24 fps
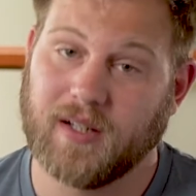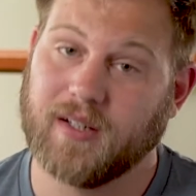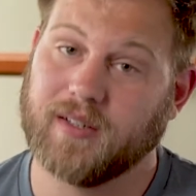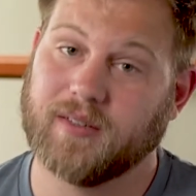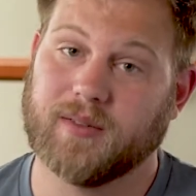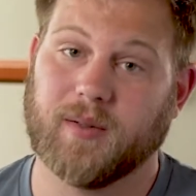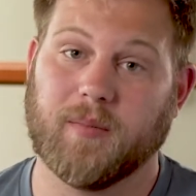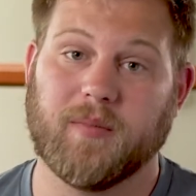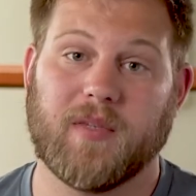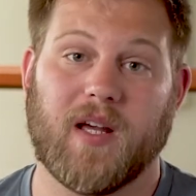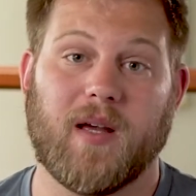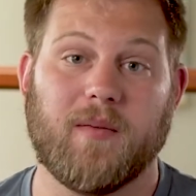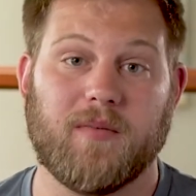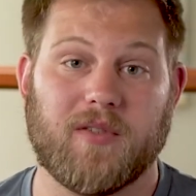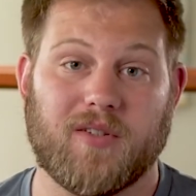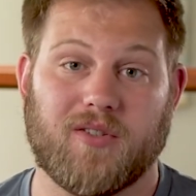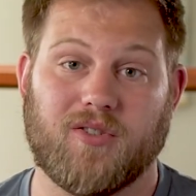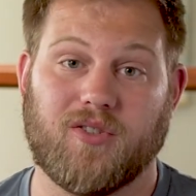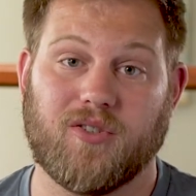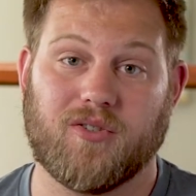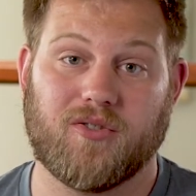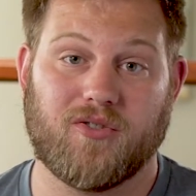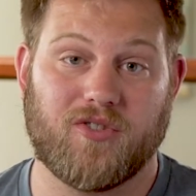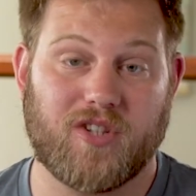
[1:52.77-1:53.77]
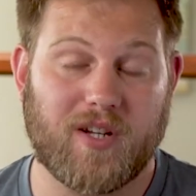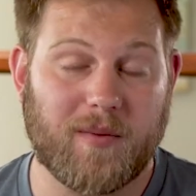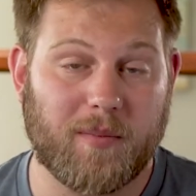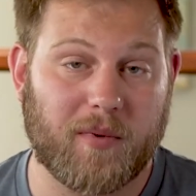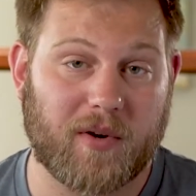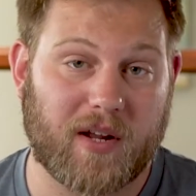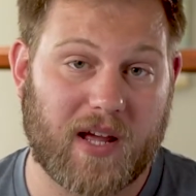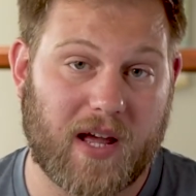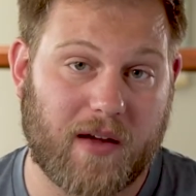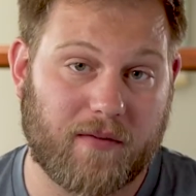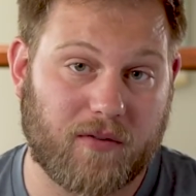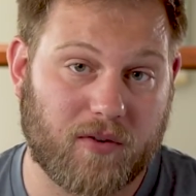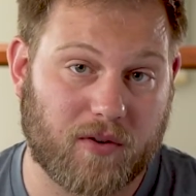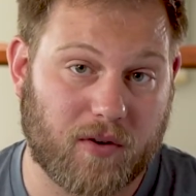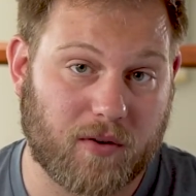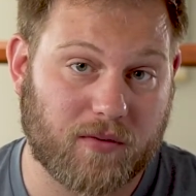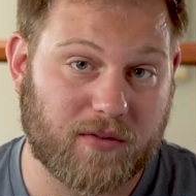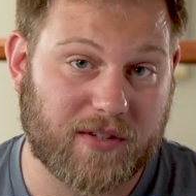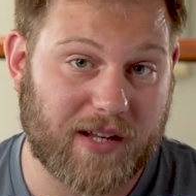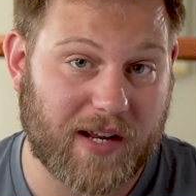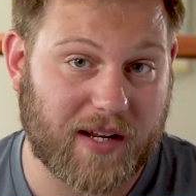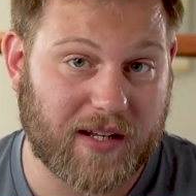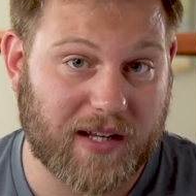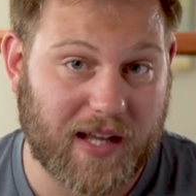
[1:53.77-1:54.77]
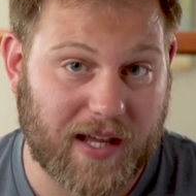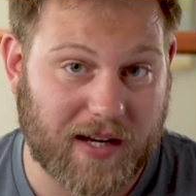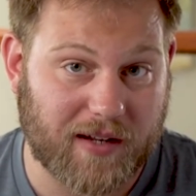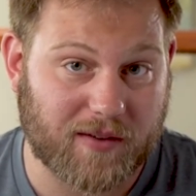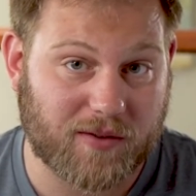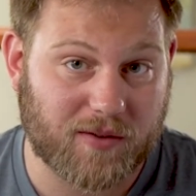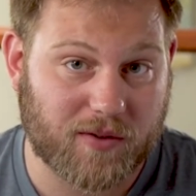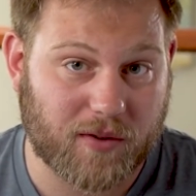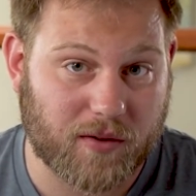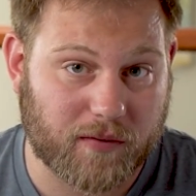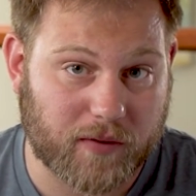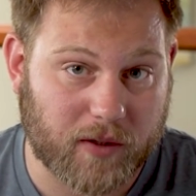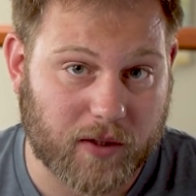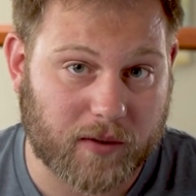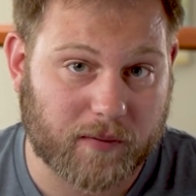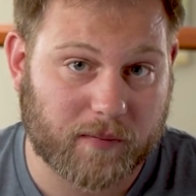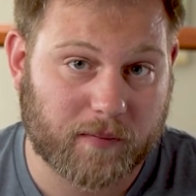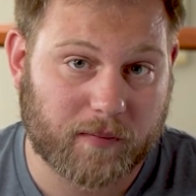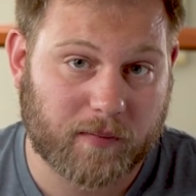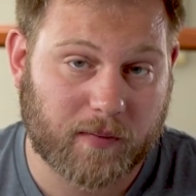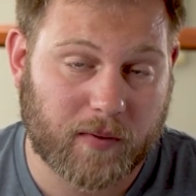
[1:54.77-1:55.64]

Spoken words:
sometimes it's just cheaper to have your own dedicated server.